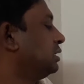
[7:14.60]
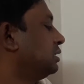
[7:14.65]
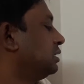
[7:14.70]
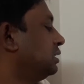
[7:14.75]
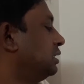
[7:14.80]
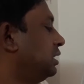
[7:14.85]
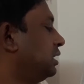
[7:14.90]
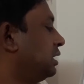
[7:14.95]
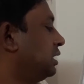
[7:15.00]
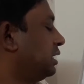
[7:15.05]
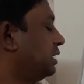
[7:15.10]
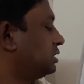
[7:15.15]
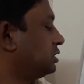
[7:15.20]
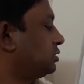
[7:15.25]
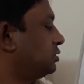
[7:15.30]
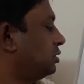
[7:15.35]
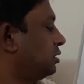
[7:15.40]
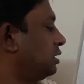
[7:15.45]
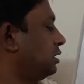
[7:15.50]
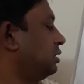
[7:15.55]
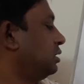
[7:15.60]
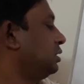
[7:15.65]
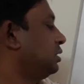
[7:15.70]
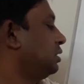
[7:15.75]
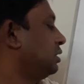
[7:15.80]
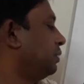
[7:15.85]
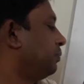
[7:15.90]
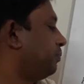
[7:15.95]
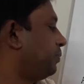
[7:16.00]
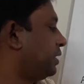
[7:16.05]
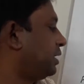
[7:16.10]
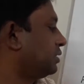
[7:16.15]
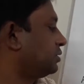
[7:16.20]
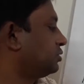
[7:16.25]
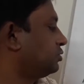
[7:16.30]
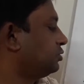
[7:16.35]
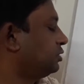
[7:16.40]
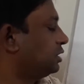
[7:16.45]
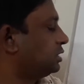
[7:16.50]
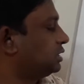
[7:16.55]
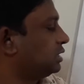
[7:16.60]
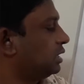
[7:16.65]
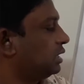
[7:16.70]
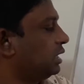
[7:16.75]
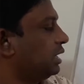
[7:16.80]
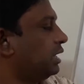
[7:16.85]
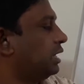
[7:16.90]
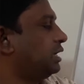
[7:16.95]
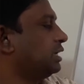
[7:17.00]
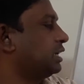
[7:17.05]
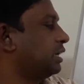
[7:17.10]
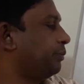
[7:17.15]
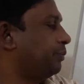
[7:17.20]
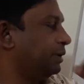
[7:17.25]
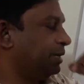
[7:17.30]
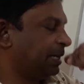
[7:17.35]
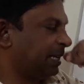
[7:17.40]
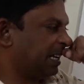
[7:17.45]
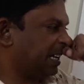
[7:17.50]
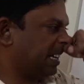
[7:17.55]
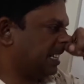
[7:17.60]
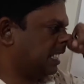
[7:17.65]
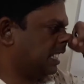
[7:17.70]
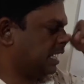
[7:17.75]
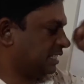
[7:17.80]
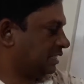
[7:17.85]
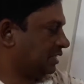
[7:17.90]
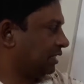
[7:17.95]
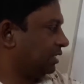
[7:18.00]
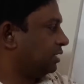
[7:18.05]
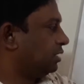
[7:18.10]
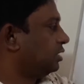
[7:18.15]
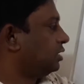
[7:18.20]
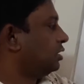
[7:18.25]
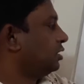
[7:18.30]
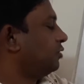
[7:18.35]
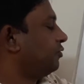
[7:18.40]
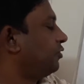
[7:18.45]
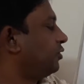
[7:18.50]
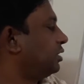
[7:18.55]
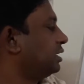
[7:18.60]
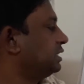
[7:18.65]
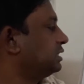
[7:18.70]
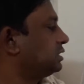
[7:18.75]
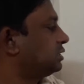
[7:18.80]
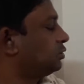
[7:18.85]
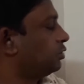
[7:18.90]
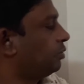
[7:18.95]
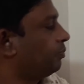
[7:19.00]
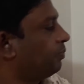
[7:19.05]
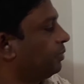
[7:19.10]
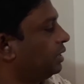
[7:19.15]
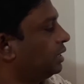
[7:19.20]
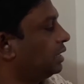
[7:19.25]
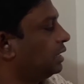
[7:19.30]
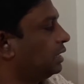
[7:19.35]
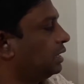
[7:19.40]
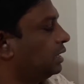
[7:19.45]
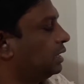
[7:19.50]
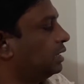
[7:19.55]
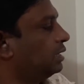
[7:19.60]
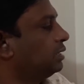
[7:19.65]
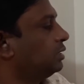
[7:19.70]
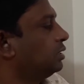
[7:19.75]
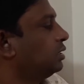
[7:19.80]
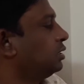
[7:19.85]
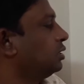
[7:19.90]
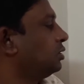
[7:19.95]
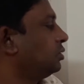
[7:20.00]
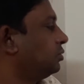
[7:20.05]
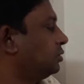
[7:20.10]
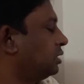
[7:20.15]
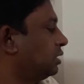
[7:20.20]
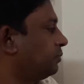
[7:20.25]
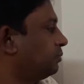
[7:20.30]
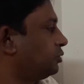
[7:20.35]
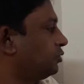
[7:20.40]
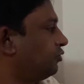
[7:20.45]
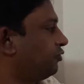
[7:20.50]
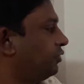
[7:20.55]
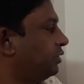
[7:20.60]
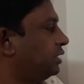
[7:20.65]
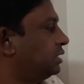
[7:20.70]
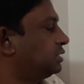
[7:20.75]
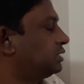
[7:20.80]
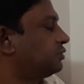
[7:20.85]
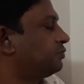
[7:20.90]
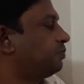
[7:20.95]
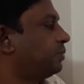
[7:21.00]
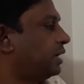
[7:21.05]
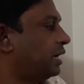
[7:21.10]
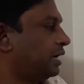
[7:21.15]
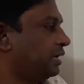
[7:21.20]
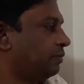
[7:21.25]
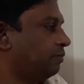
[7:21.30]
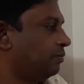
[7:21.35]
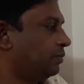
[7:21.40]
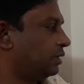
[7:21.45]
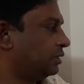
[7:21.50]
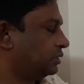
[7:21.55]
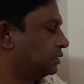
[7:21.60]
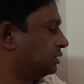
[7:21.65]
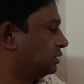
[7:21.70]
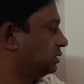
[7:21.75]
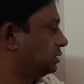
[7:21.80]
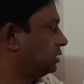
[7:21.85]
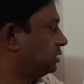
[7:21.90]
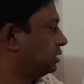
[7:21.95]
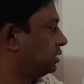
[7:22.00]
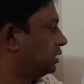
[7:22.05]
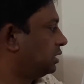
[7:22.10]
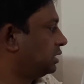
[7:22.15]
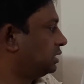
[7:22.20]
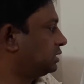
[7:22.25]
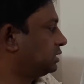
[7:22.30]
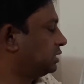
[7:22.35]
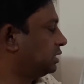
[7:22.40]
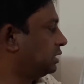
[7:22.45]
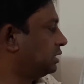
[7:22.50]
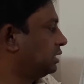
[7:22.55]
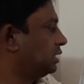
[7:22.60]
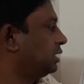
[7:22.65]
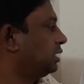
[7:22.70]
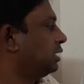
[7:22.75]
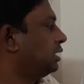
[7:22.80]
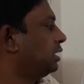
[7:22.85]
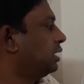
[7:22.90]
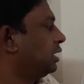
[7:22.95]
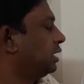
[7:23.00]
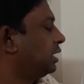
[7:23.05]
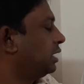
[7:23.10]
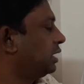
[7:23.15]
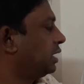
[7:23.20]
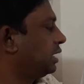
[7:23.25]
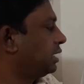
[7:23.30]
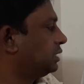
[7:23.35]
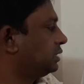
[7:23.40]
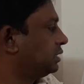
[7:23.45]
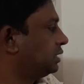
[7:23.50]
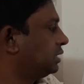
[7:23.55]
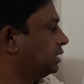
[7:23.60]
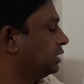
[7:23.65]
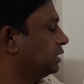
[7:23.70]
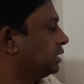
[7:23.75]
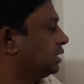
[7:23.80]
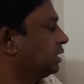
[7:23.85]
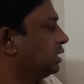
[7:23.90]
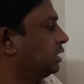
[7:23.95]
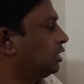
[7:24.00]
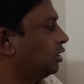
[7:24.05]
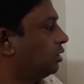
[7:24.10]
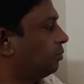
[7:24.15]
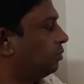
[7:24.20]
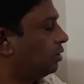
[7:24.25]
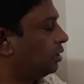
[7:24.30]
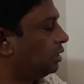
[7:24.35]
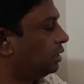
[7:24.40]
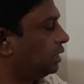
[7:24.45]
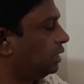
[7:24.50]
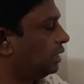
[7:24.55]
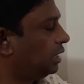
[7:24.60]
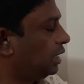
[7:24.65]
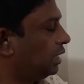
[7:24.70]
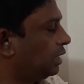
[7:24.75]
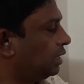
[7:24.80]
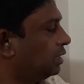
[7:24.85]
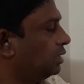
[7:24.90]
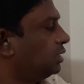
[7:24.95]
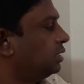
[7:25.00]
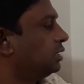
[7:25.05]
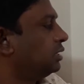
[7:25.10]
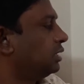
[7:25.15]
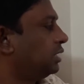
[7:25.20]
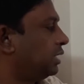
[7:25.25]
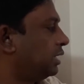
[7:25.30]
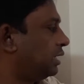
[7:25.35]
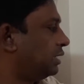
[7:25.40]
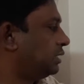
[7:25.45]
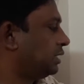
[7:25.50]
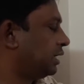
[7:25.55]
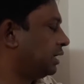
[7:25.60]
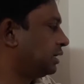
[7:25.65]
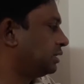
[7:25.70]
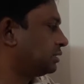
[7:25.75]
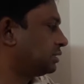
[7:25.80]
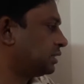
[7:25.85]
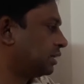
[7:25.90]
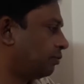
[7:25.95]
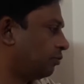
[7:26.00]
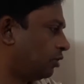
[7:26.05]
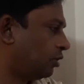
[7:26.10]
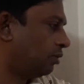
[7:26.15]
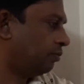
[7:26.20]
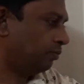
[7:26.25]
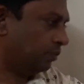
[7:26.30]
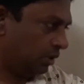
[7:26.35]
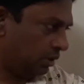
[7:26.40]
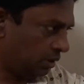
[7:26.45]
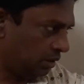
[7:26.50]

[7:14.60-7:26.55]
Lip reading: Then last one, punctuation and capitalization. For this topic here we have to face 5 marks. Understand? And I think you have already done some of